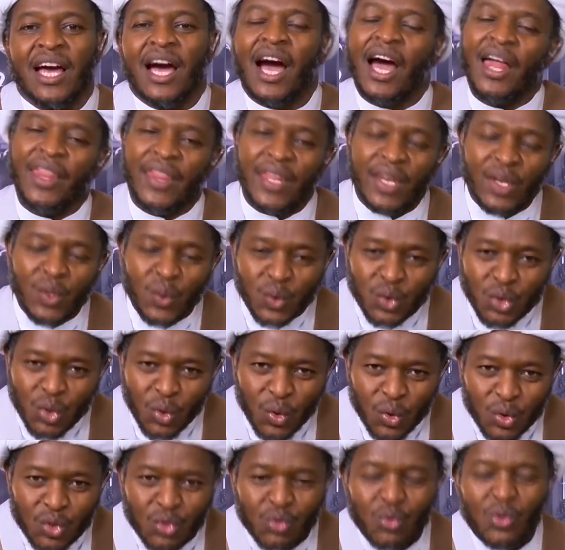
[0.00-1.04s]
And then you
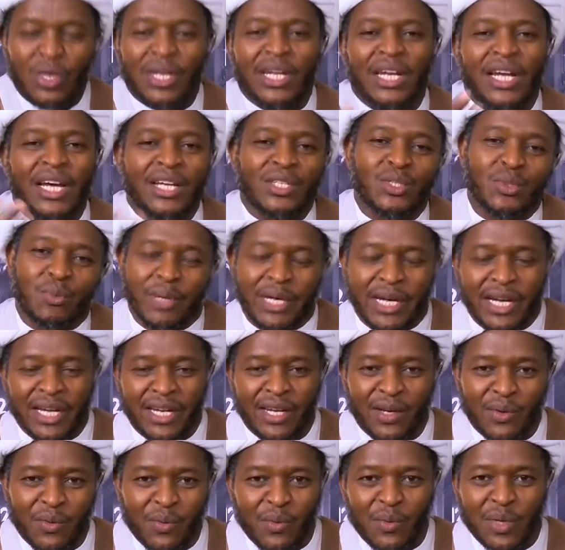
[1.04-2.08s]
talk to Allah
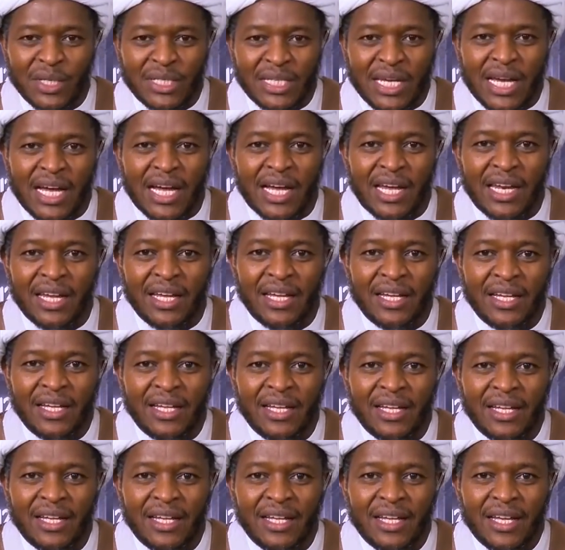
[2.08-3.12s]
subhanahu wa ta'ala.
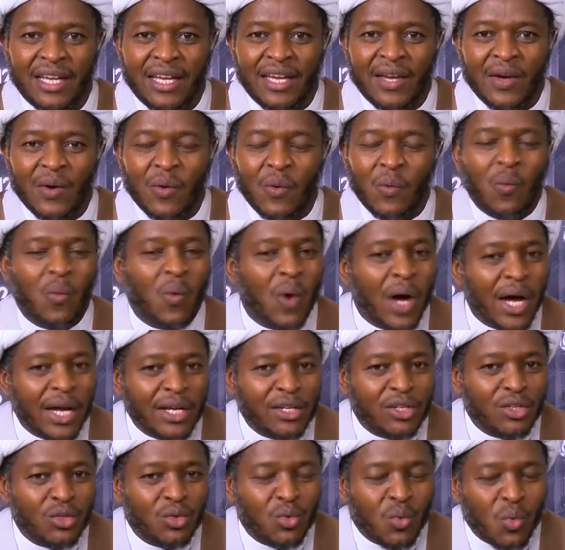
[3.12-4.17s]

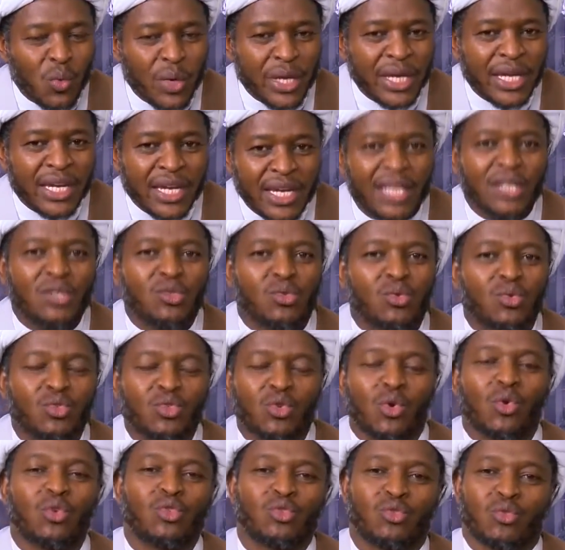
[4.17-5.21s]
Why do we need to
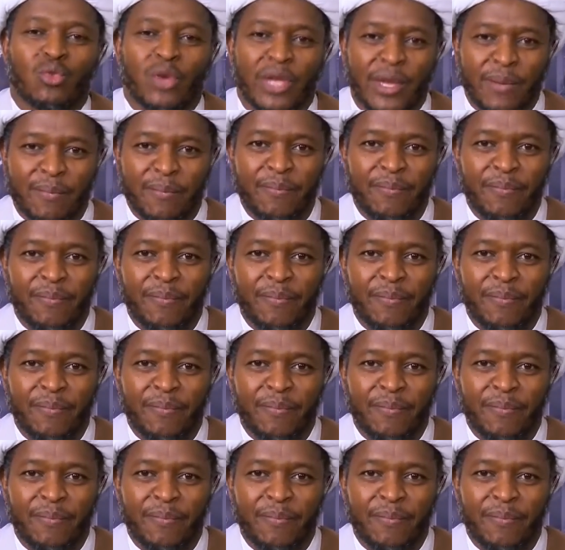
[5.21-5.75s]
talk to him?